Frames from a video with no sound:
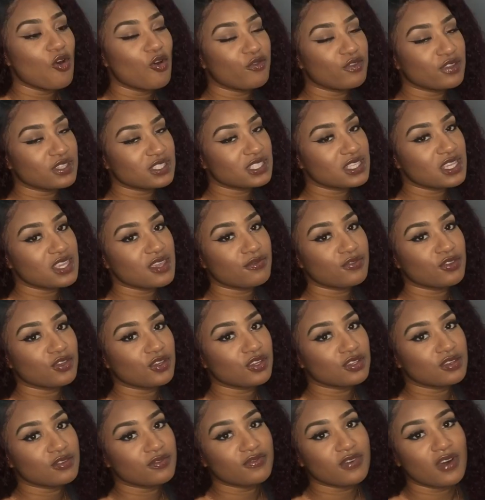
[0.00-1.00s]
Obviously, if you're
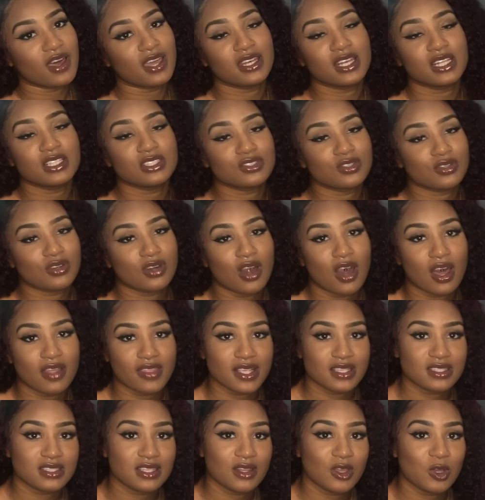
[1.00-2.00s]
going to finance your car,
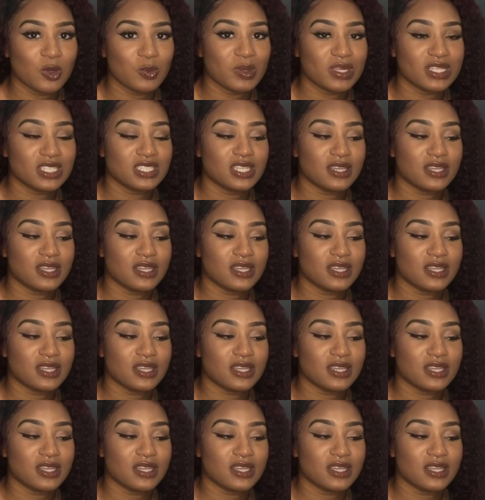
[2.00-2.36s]
that's a little bit